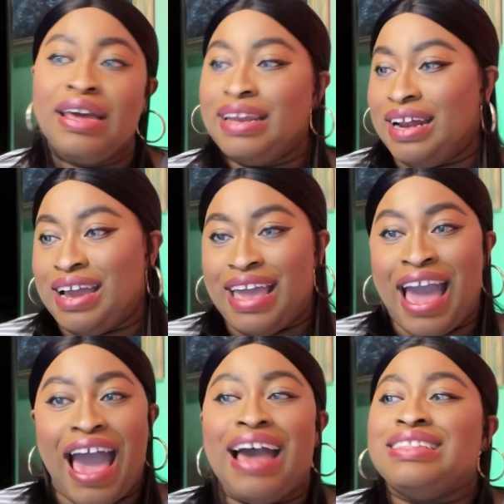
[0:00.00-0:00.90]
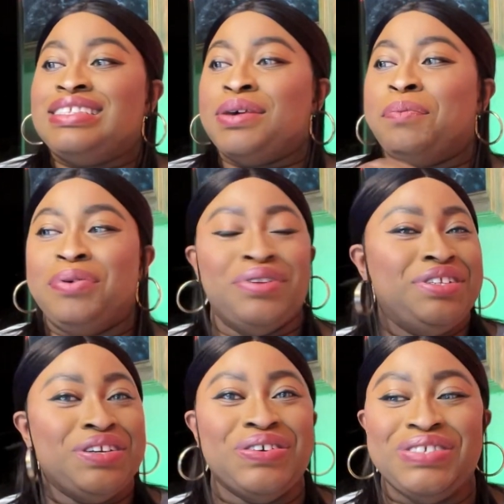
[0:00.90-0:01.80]
that I had to
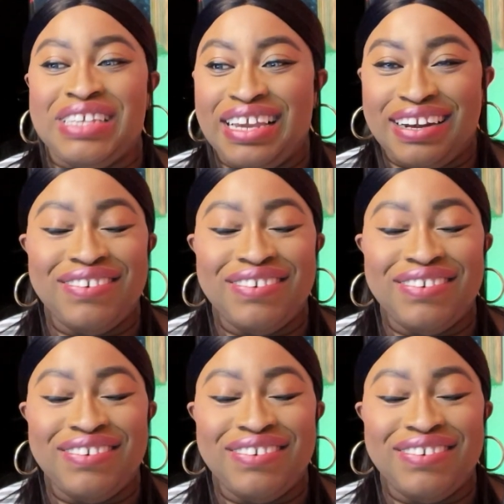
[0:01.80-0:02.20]
put those in